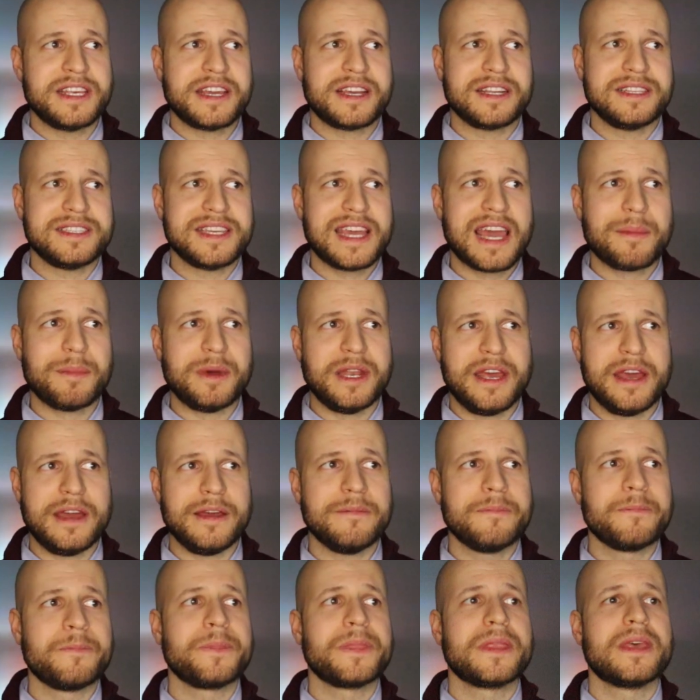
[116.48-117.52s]
they contaminate.
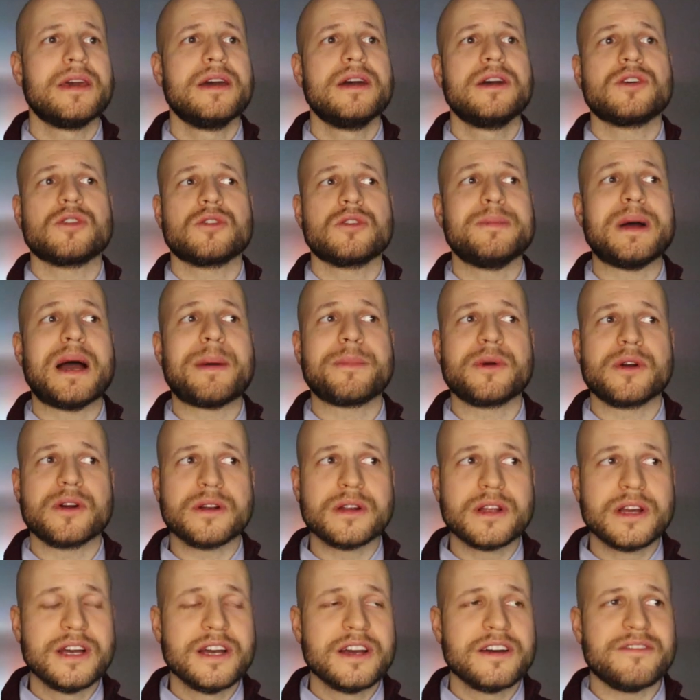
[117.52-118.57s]
Remember,
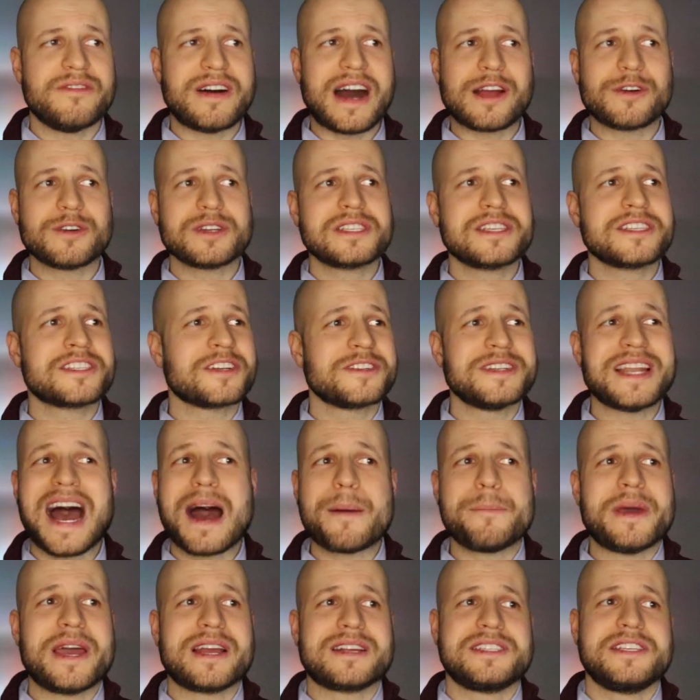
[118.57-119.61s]
viruses are
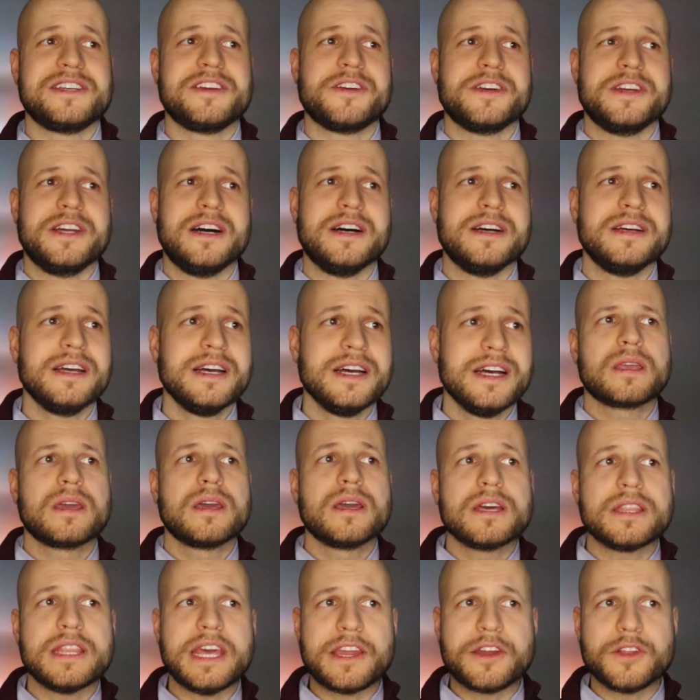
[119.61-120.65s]
not bacteria.
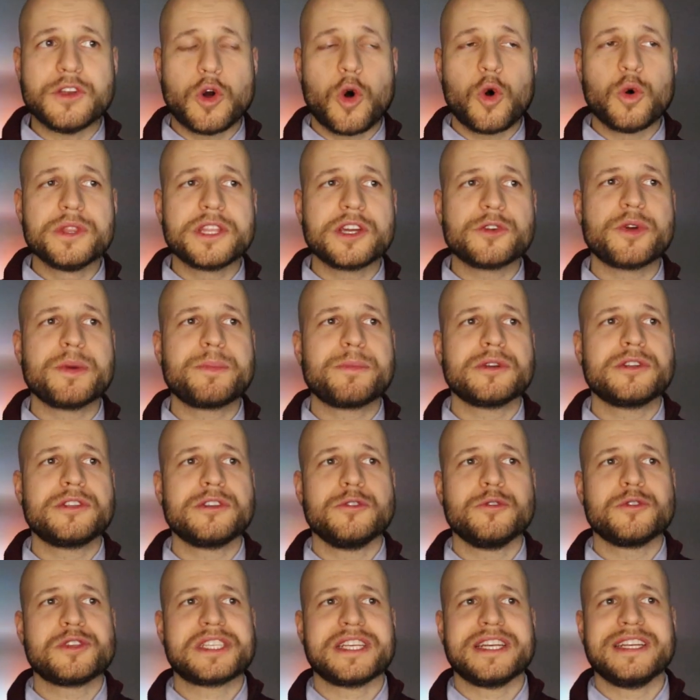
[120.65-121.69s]
They can only
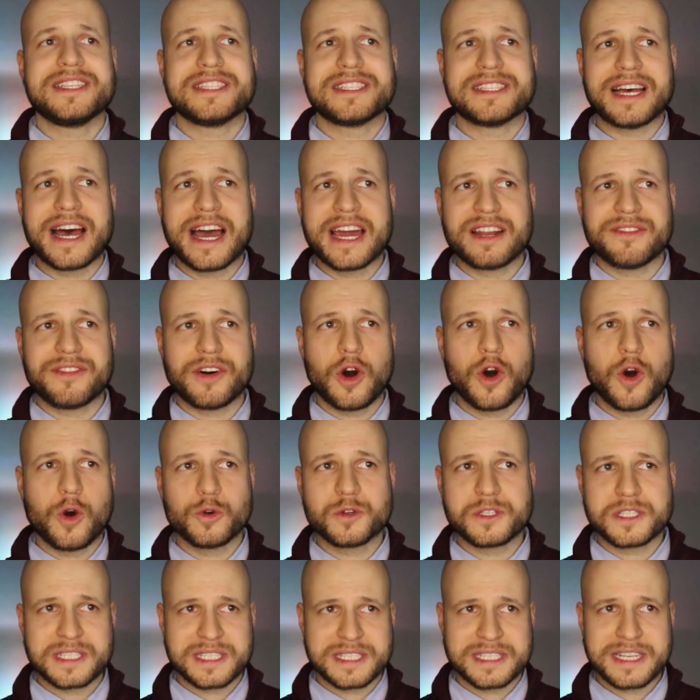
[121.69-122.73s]
reproduce inside of a host